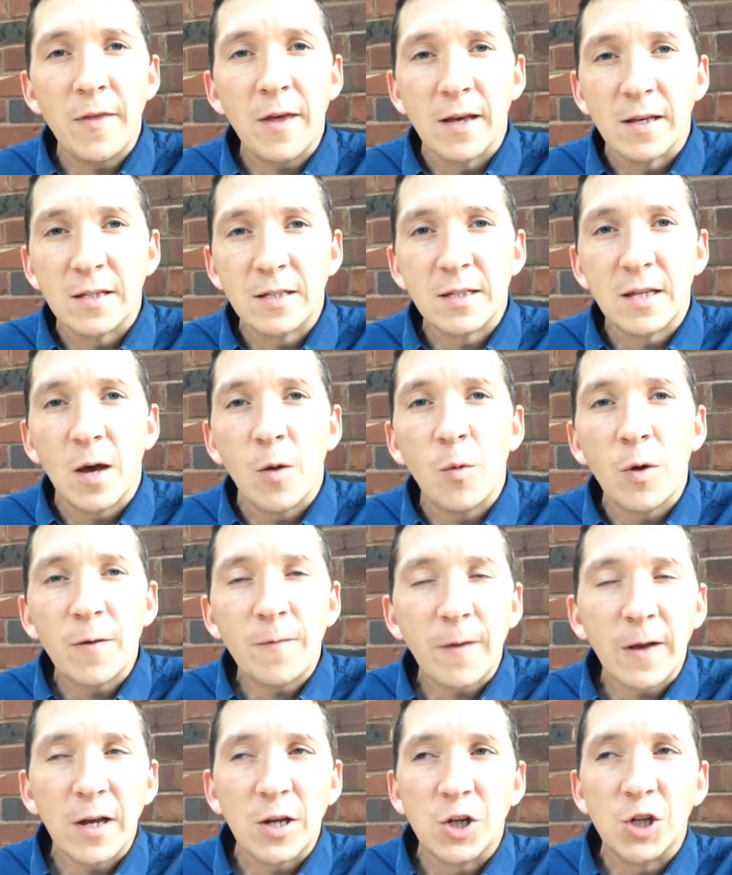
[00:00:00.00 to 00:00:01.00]
this? What
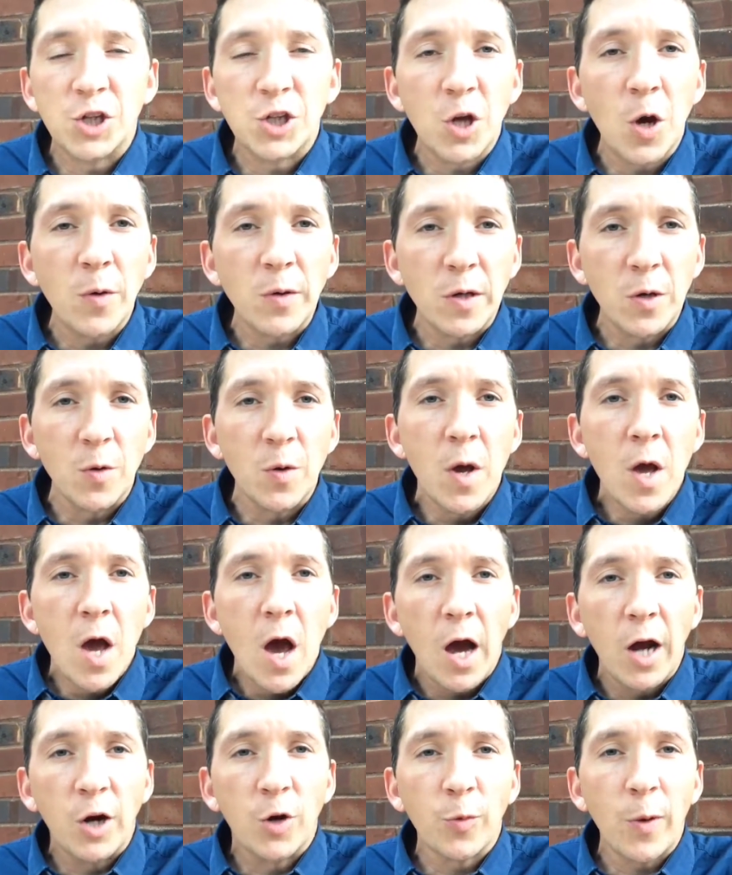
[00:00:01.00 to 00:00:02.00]
if I could show you
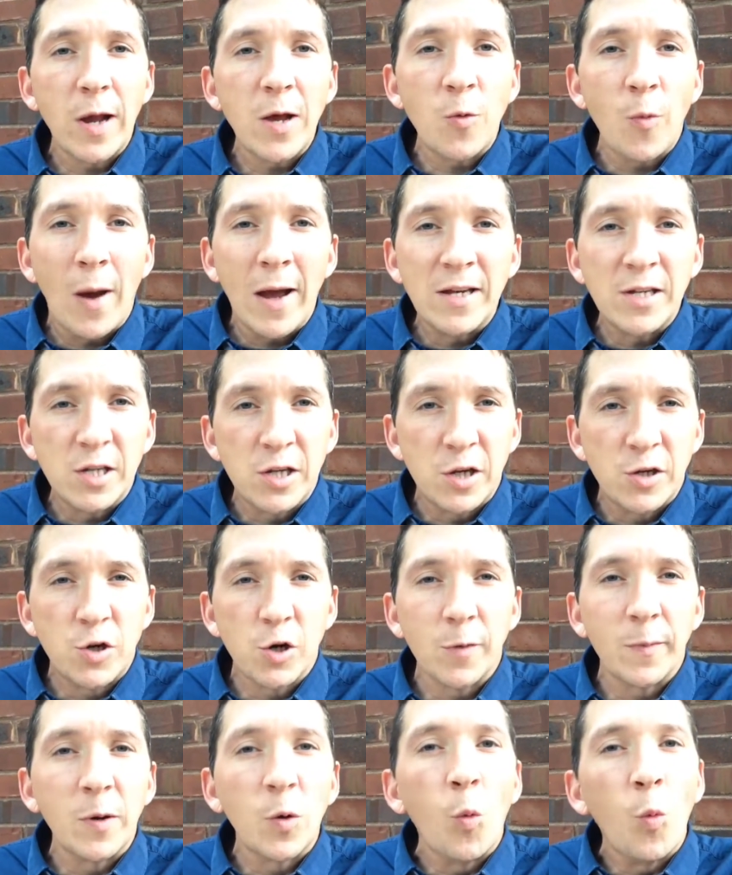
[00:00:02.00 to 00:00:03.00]
a great way to
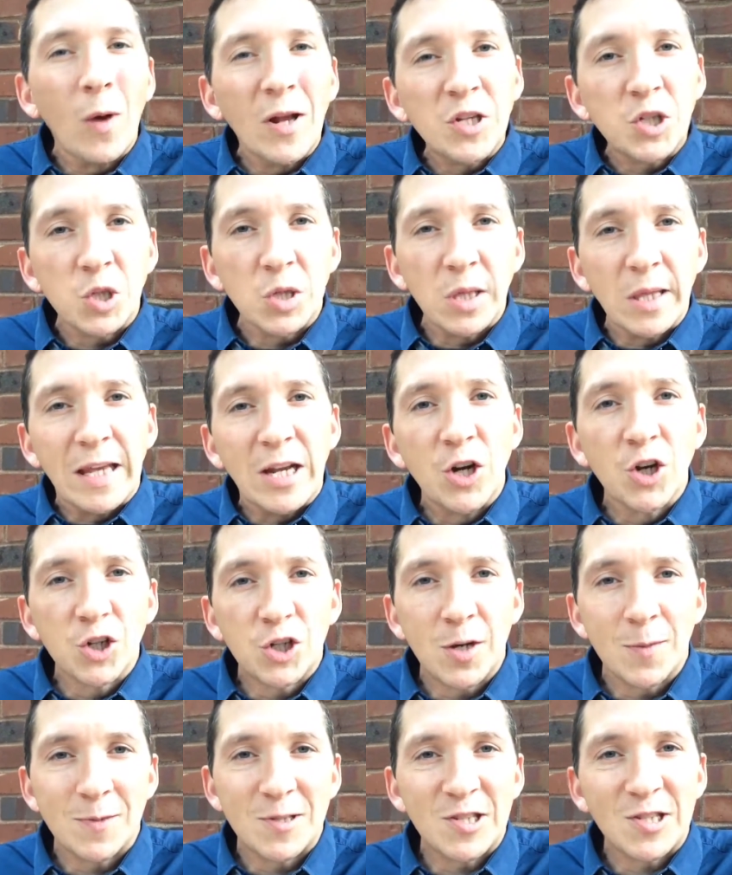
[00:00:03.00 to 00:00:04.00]
determine which
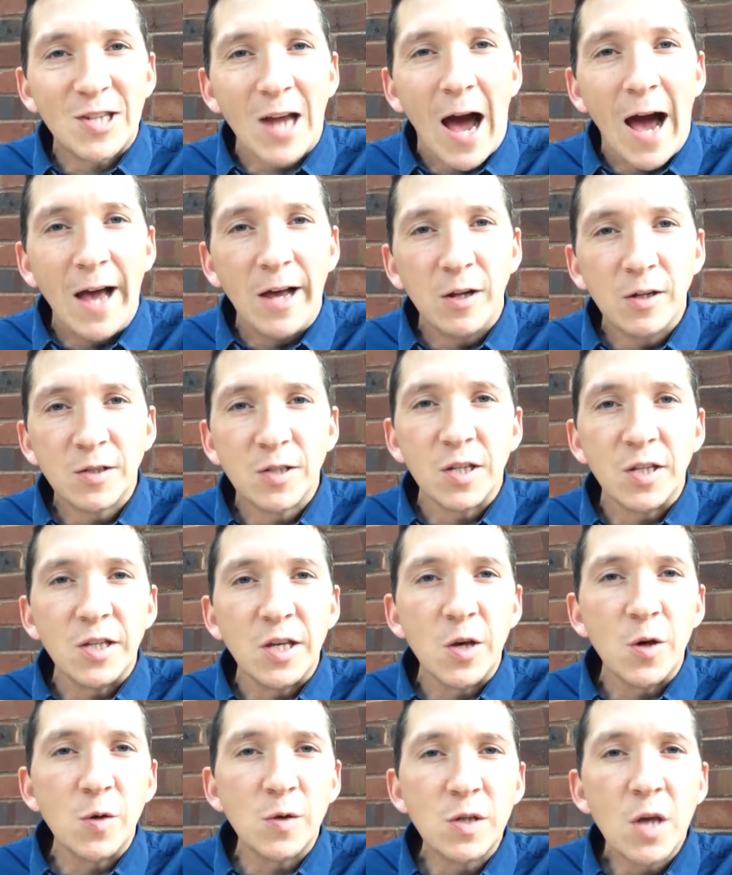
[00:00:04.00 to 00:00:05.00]
leadership style to
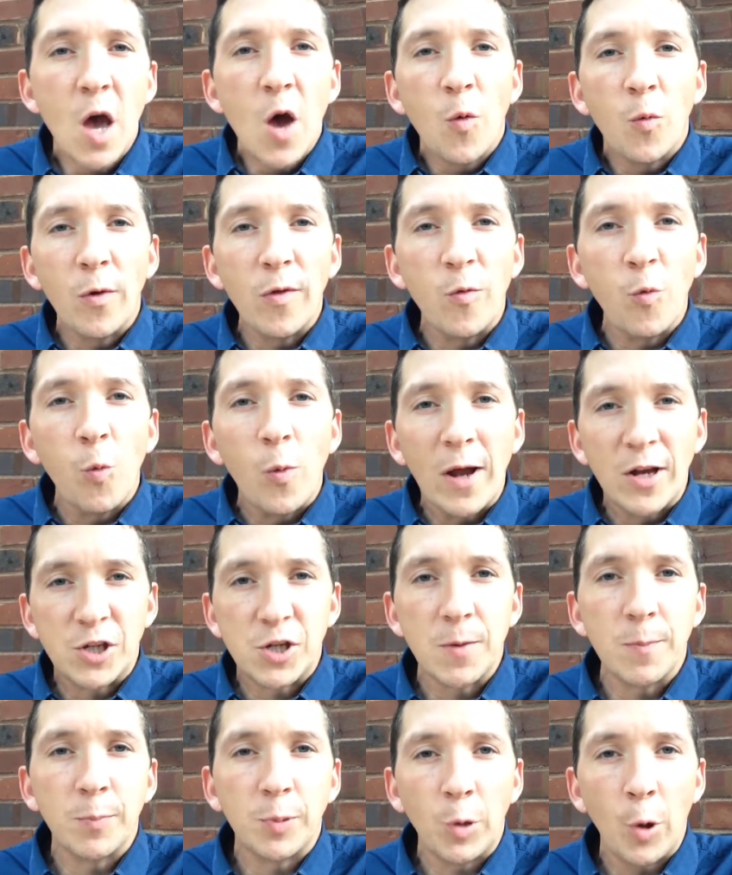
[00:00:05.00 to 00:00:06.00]
use with which
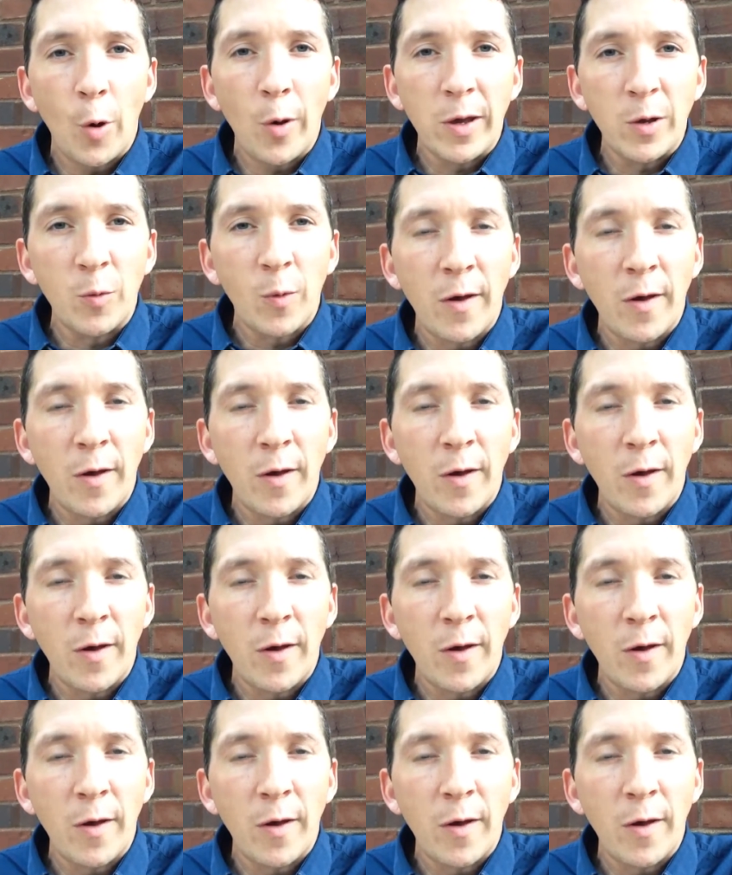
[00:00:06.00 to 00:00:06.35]
employee,